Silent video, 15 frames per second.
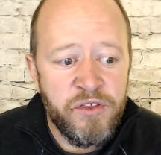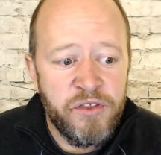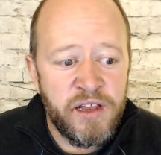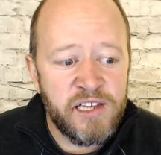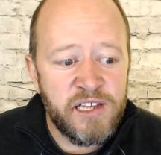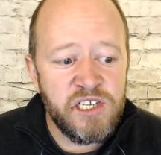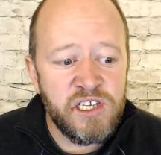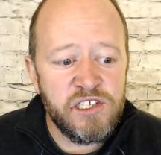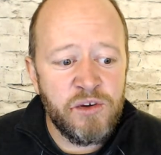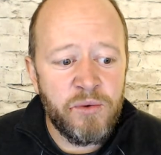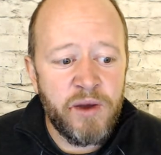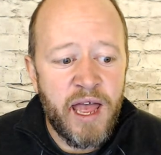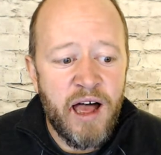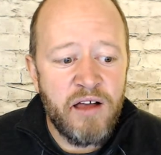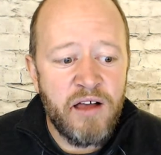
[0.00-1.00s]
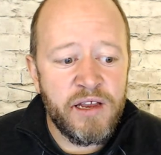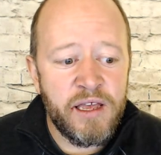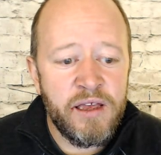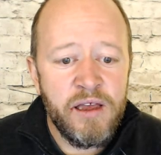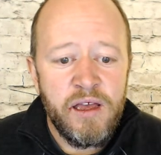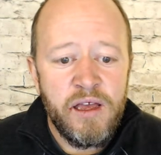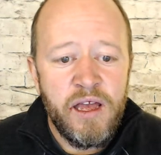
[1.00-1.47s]
And that's just a
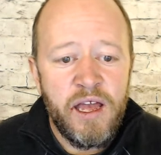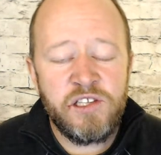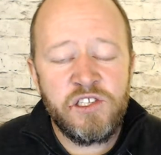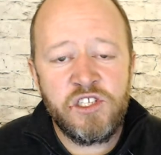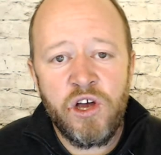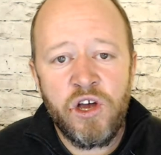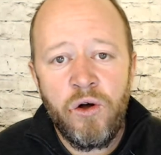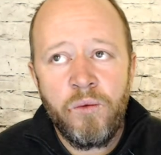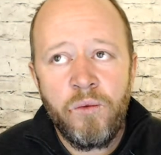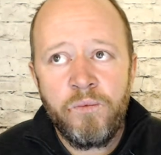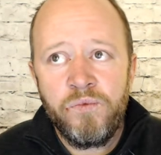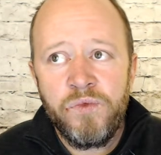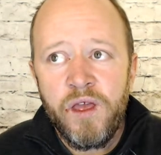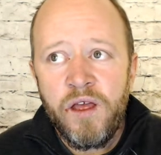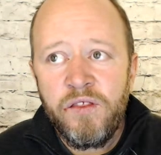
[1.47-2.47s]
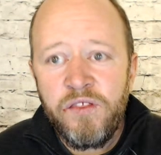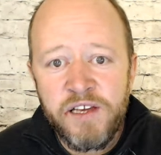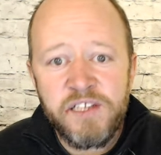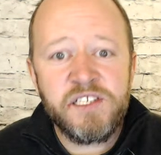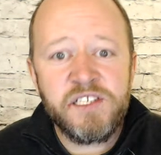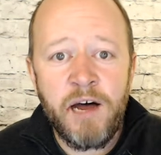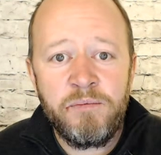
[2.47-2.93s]
reality. And so
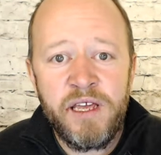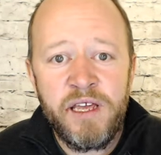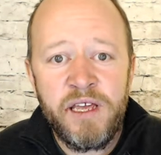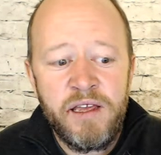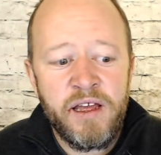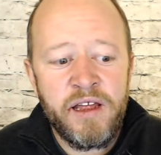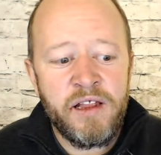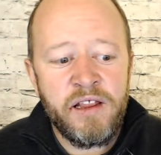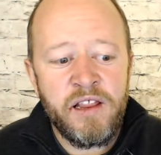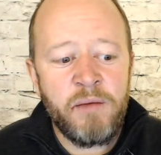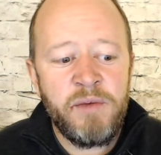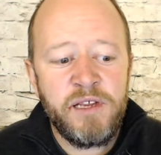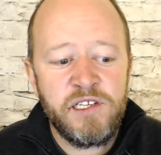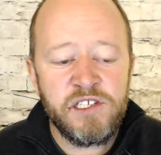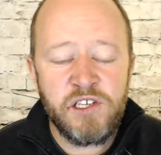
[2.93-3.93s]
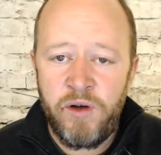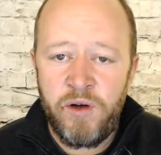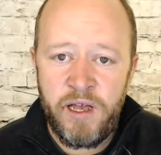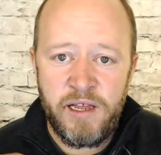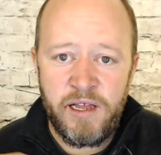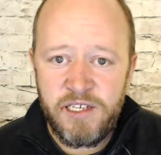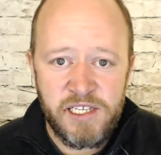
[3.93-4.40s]
this company, let me just go
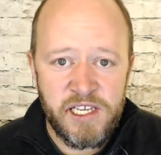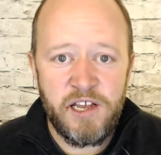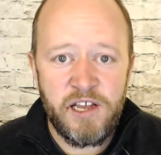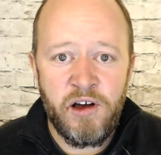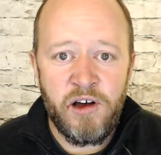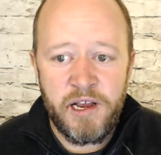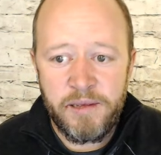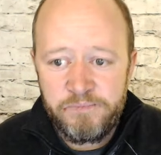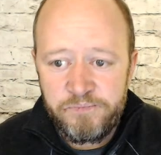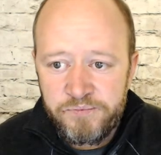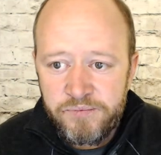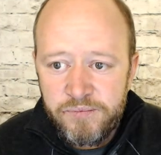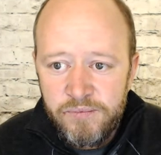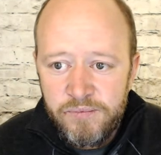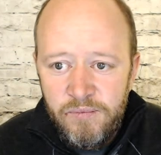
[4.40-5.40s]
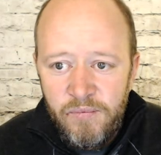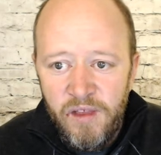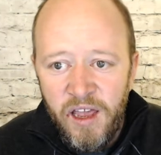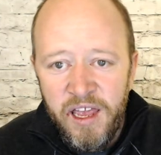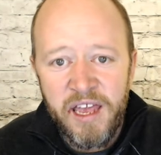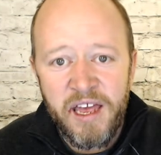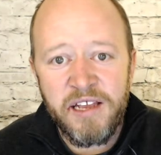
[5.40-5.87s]
ahead and just hit on it.
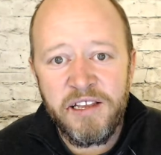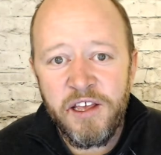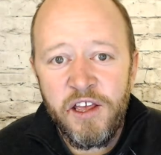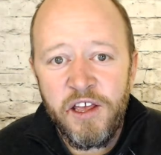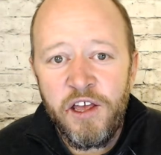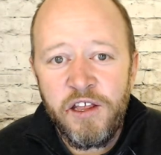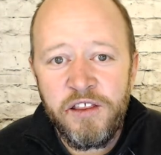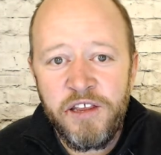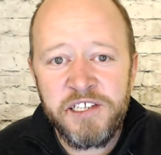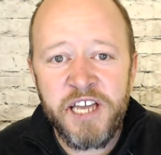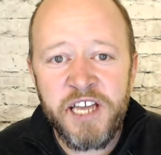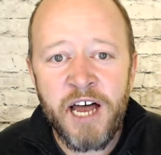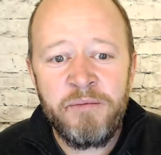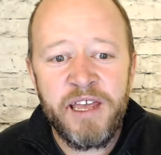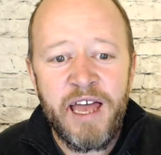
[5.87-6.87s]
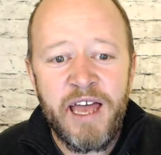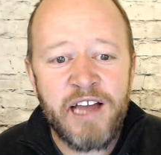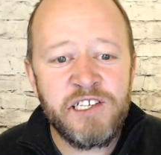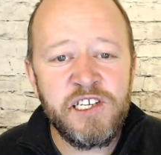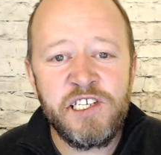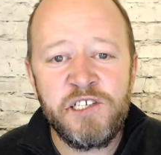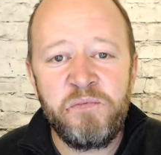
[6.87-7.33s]
And this company
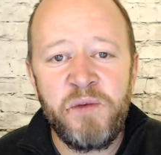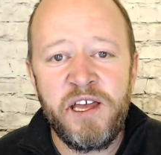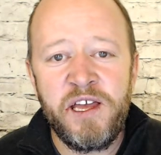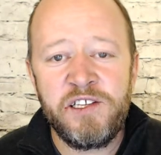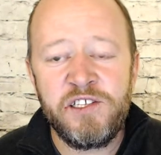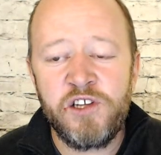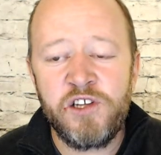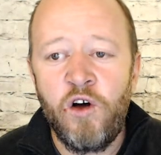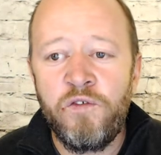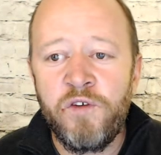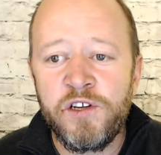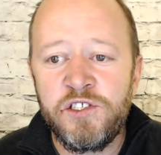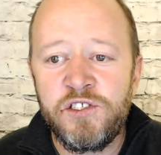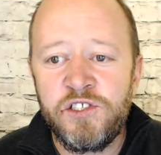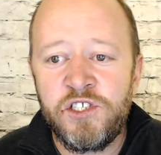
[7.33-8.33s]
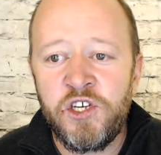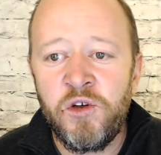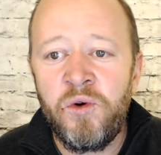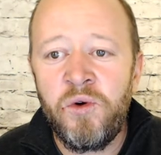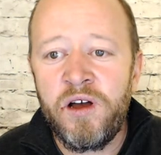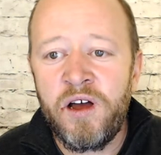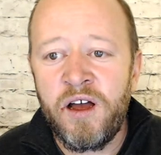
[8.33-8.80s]
actually spends over
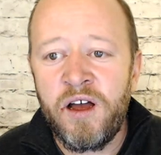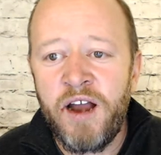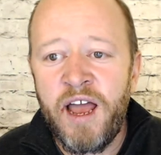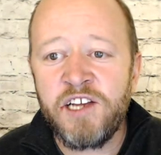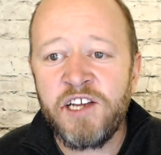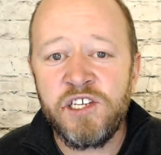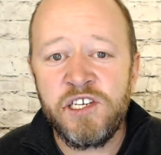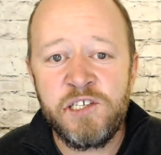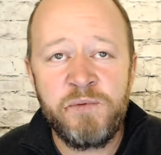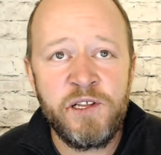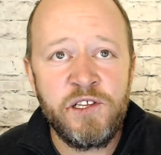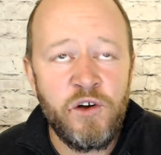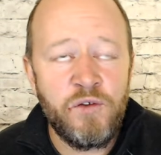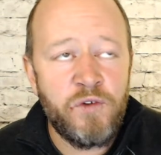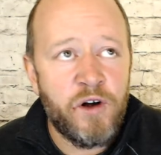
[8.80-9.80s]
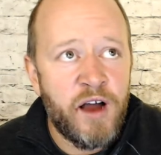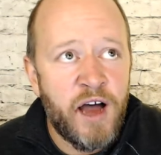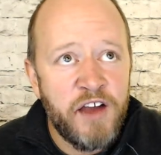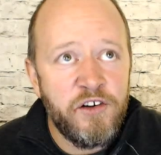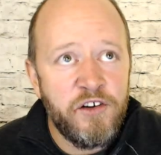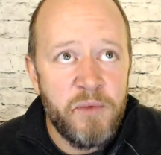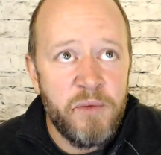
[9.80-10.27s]

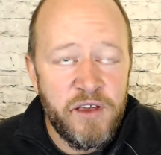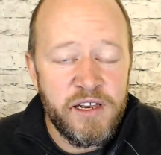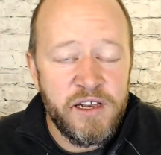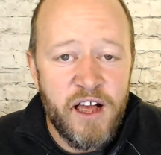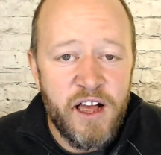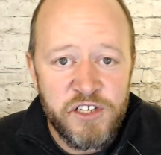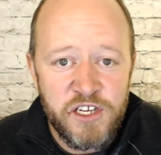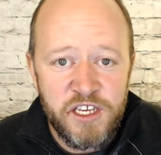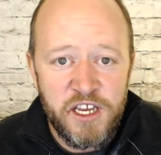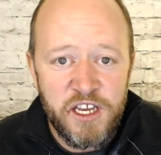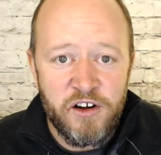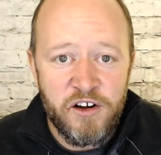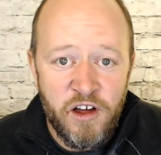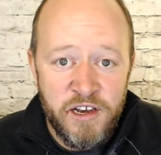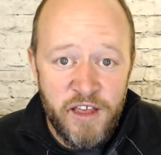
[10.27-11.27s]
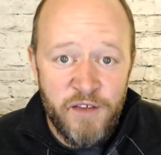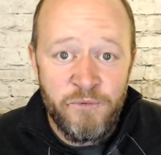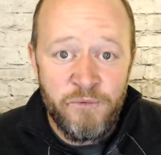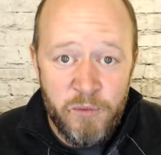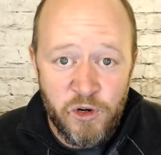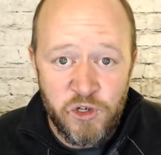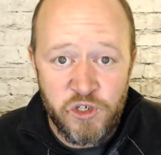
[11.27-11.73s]
$100 million a year on
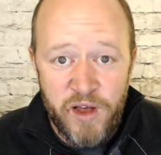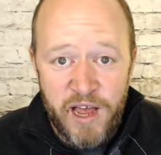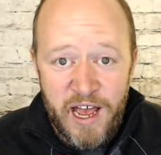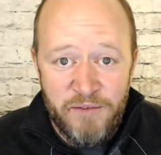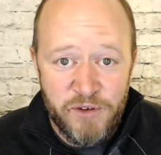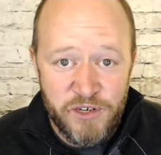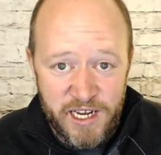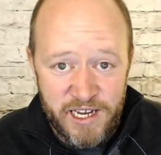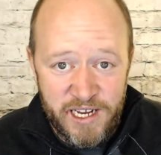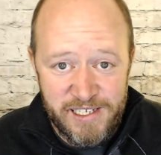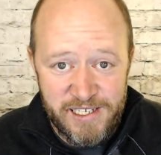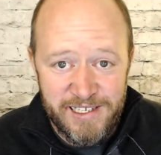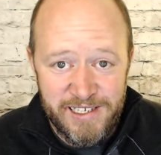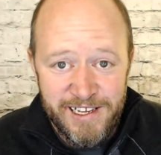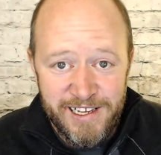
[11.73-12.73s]
infomercial advertising.